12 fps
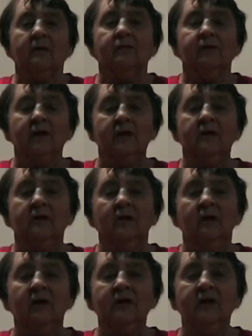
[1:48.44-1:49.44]
Then
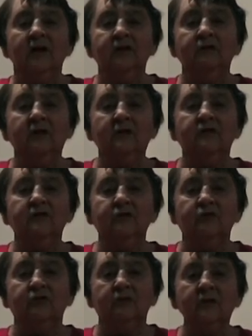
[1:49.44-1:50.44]
I had cataract
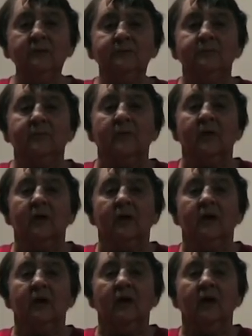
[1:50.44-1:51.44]
surgery,
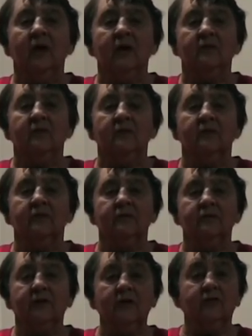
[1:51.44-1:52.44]
and
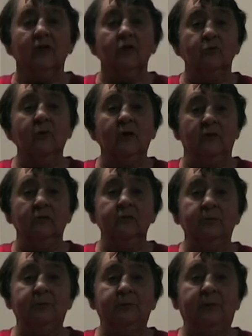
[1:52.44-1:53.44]
that's gone
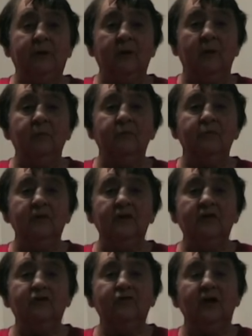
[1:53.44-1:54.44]
well, but I'm
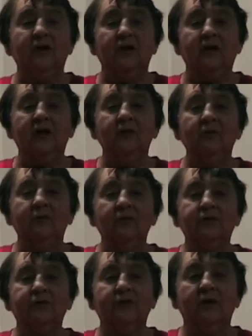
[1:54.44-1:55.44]
really struggling
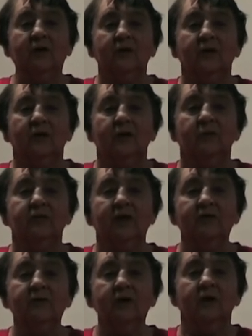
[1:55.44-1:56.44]
with
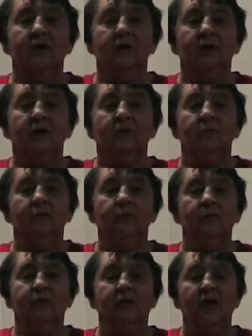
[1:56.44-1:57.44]
having
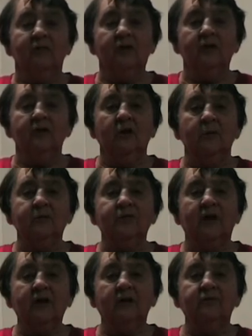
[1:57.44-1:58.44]

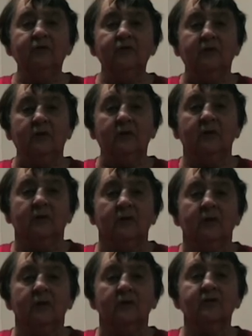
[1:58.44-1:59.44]
lopsided vision.
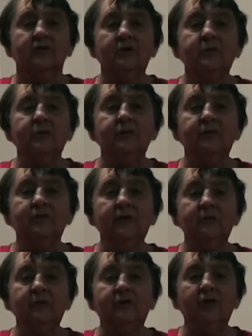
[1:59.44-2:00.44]
Can see
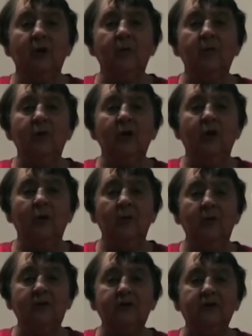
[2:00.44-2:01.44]
beautifully with the
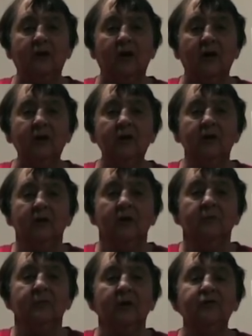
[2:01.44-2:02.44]
operated eye,
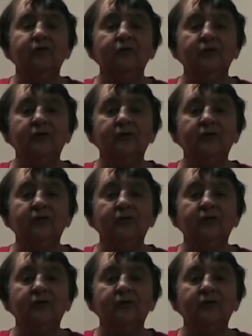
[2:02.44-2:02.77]
but I've still